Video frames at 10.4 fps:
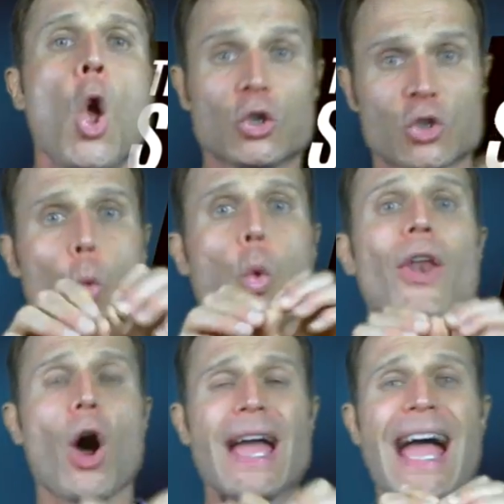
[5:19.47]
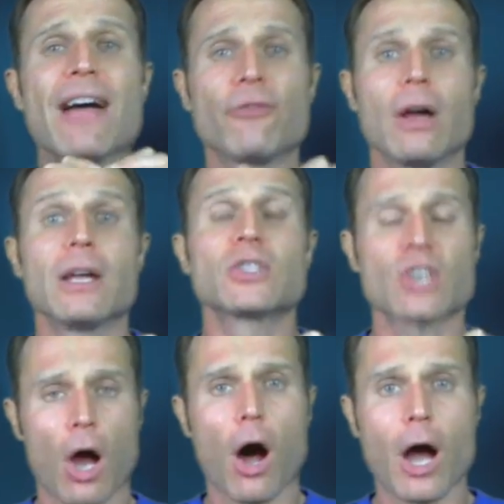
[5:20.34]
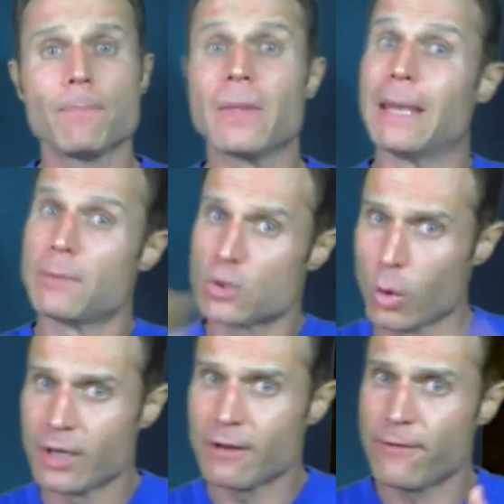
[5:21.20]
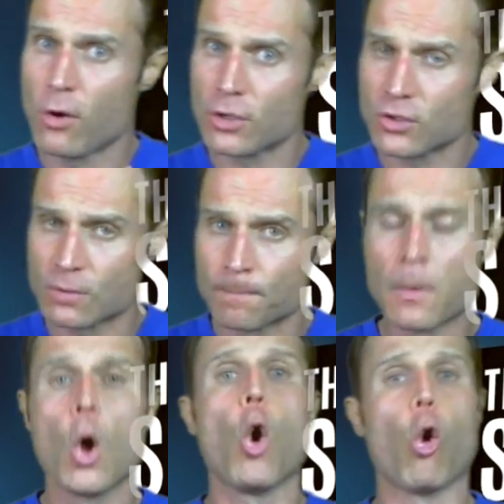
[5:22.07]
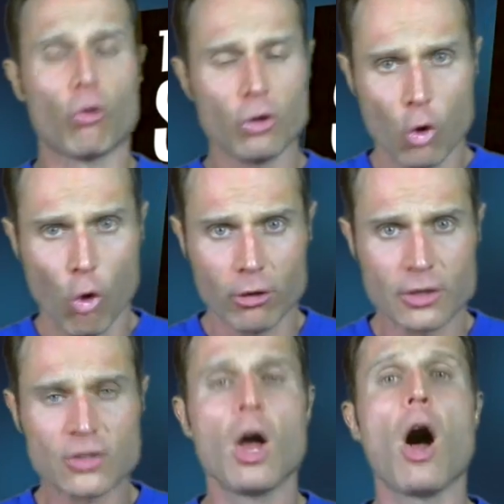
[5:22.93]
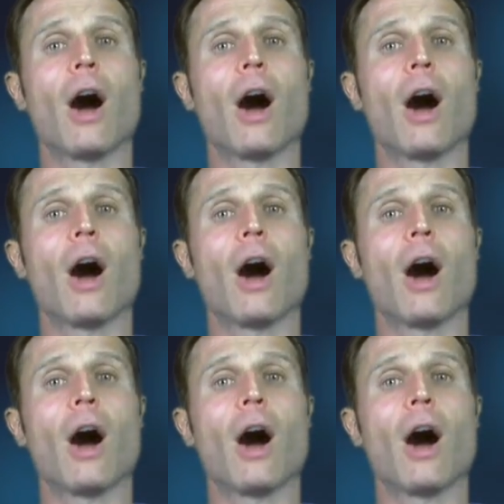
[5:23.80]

So when I have time in between a verse or a chorus,